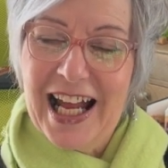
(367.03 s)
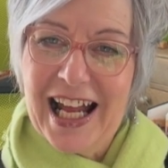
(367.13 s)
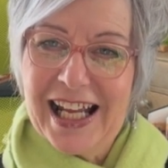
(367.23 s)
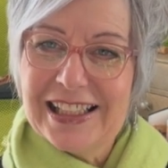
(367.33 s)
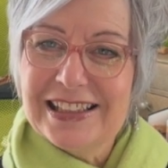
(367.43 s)

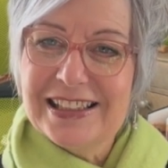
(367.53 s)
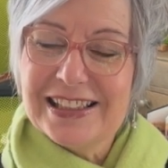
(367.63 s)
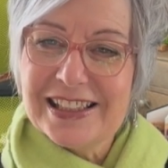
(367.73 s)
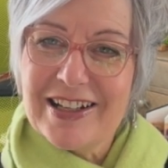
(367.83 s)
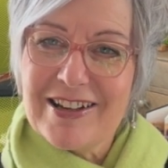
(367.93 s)
And
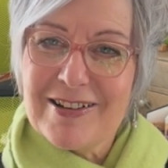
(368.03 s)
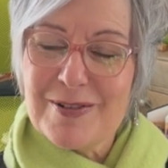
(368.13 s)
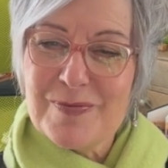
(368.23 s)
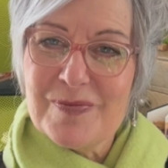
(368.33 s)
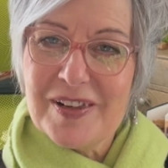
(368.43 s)

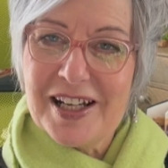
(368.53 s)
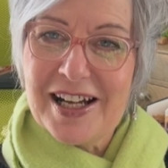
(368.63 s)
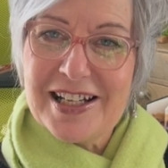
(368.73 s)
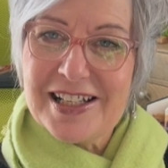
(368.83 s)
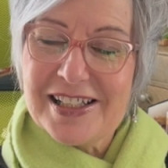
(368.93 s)
um,
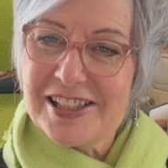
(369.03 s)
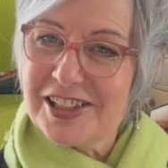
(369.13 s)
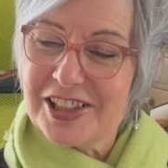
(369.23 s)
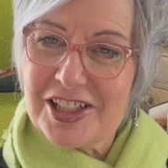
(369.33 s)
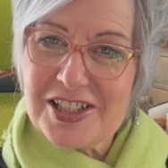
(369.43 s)

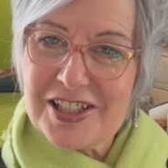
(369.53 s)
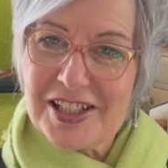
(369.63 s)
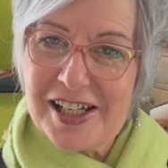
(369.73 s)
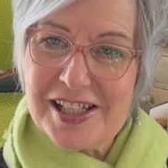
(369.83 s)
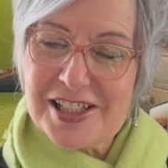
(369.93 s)
it's
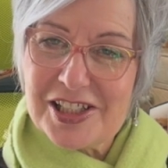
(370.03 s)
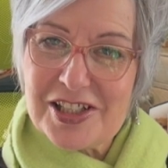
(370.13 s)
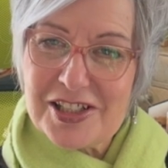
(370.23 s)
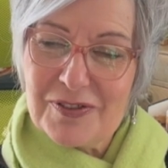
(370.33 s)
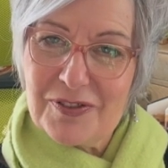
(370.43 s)
just it's
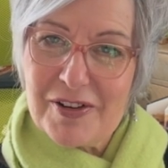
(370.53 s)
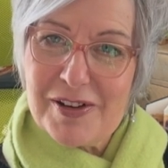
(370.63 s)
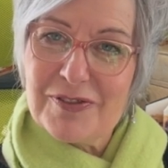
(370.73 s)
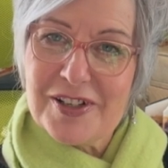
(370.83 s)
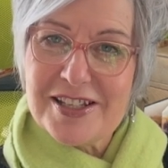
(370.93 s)
just the very
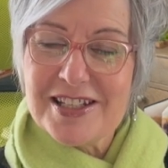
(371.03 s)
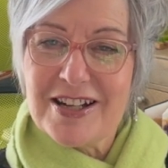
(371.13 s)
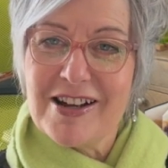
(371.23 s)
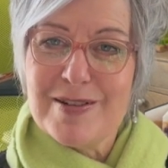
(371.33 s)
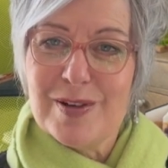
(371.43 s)
first
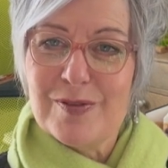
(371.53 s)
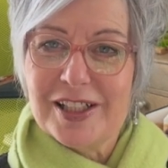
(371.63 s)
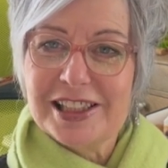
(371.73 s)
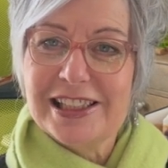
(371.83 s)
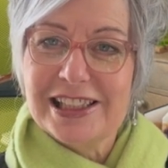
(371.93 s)
time I've
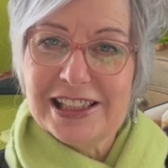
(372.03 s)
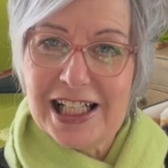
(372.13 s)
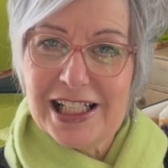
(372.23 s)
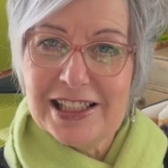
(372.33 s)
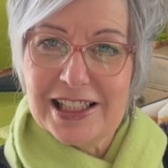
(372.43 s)
actually
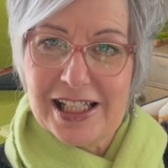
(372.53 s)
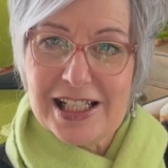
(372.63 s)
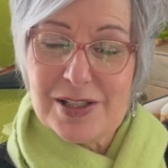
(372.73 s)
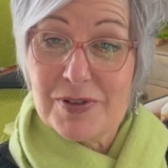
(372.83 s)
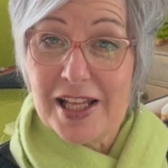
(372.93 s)
shared
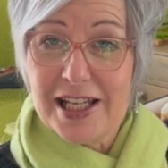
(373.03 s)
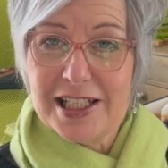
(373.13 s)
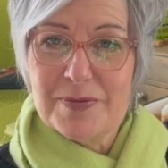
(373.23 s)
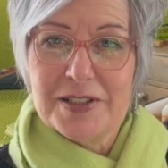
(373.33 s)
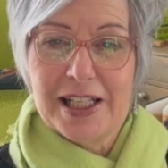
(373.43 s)
this with
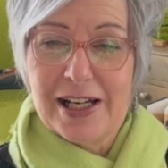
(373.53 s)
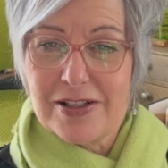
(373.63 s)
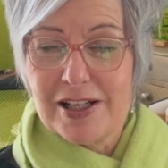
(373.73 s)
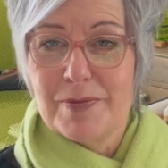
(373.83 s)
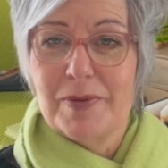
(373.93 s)
anybody
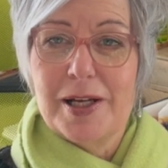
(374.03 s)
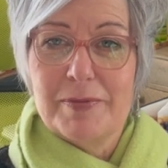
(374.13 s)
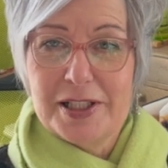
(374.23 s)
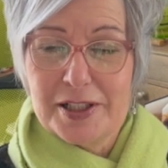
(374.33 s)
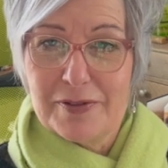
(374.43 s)
outside my
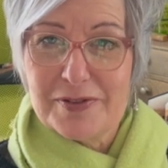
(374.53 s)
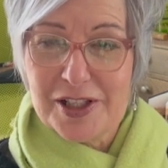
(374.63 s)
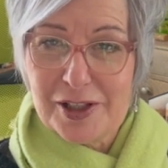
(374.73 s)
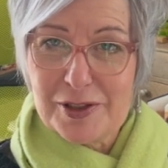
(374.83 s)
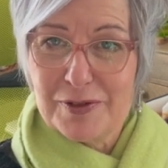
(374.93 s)
immediate
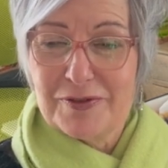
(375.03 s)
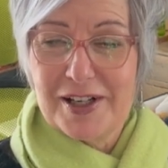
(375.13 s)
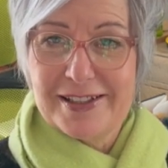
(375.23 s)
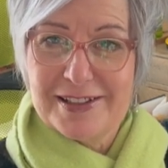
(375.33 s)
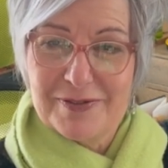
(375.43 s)
circle of
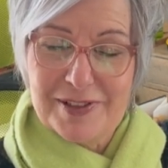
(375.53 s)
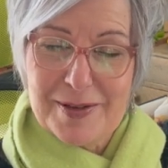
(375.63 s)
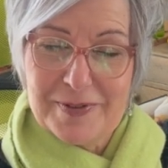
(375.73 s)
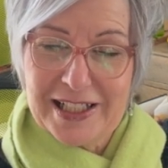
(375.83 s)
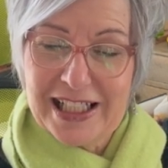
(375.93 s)
friends and
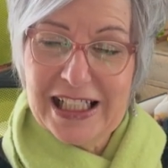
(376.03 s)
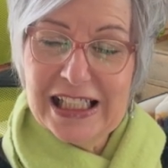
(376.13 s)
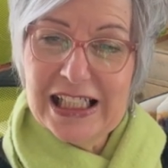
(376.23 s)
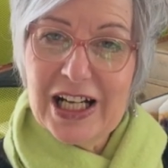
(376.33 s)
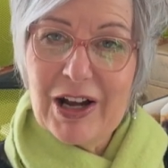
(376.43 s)
family,
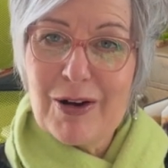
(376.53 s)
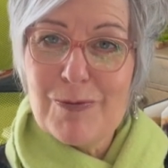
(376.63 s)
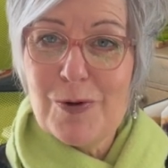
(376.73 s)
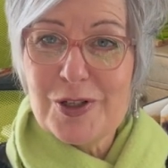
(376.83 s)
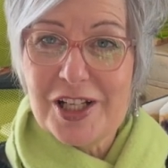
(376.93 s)

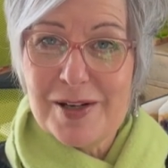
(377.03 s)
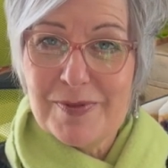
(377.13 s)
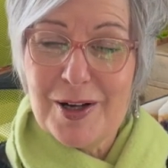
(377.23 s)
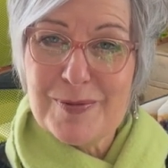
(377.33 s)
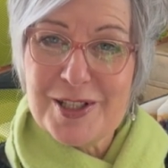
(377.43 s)
um, what I'm
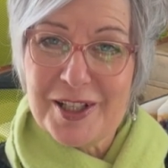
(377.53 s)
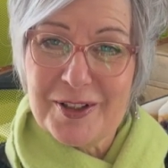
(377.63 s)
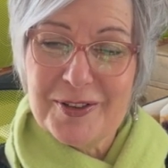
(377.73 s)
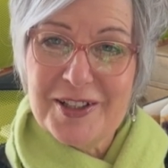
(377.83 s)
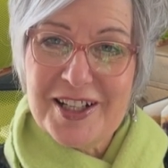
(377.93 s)
up
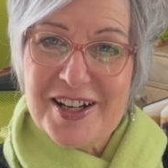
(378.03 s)
to.